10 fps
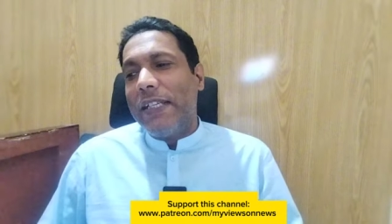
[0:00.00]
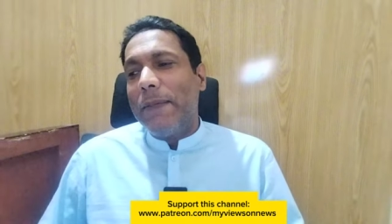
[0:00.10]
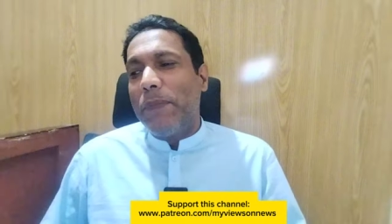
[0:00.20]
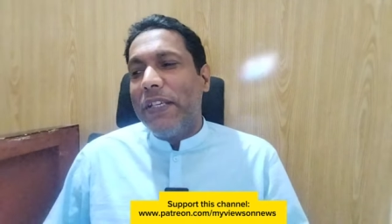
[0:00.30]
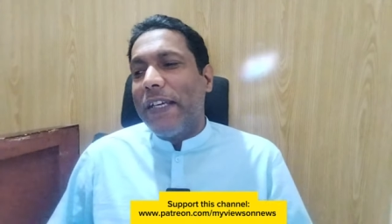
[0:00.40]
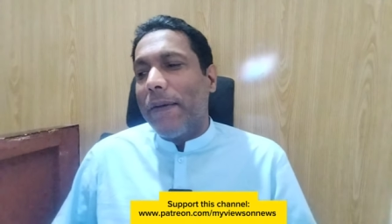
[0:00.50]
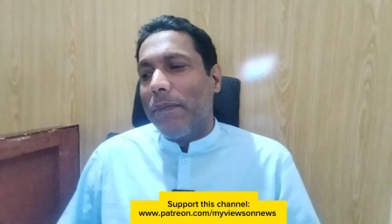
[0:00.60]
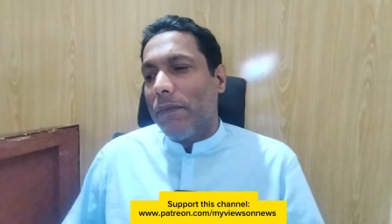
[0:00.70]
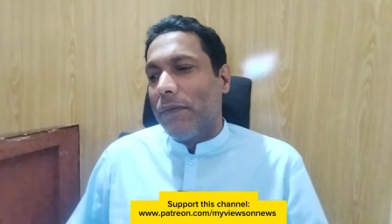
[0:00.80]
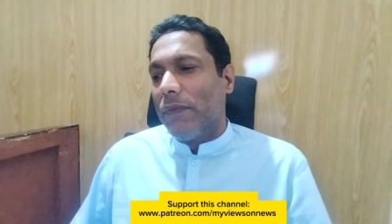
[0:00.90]
T P
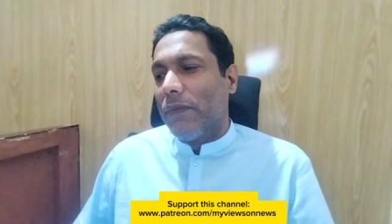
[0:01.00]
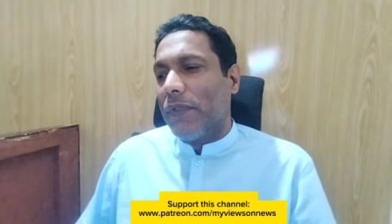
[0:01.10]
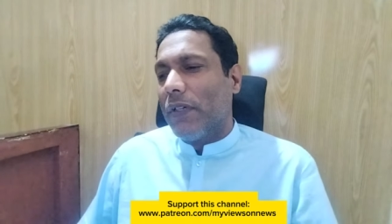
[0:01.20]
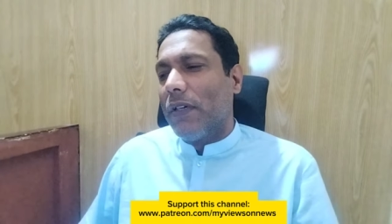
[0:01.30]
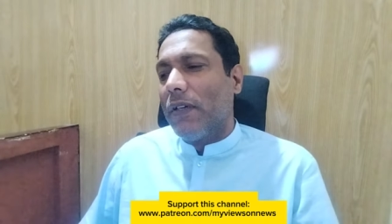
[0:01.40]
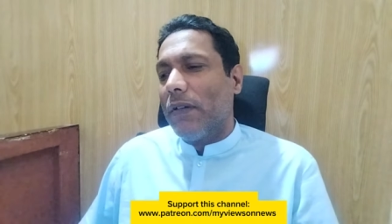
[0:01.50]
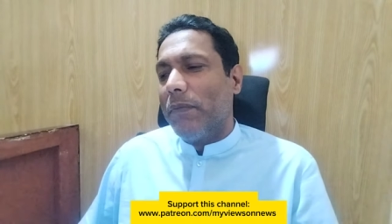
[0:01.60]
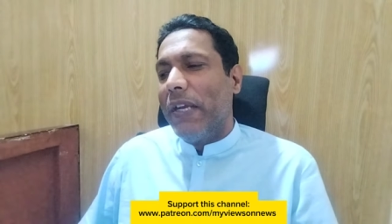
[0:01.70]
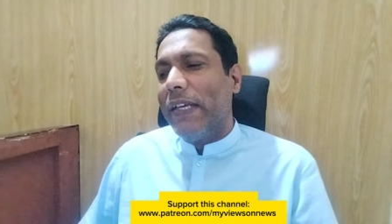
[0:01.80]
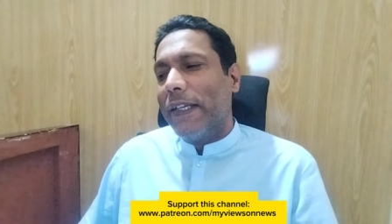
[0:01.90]
M uh,
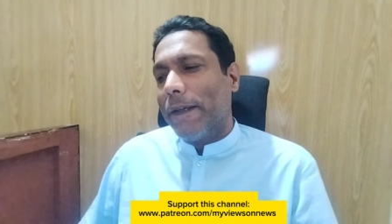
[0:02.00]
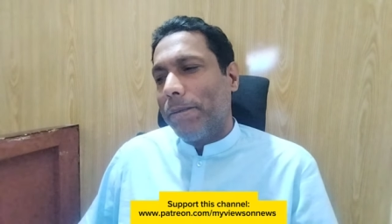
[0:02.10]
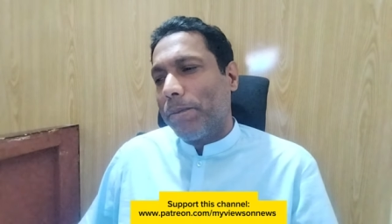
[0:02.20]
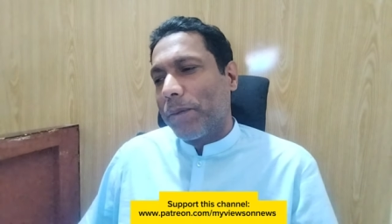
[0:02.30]
media,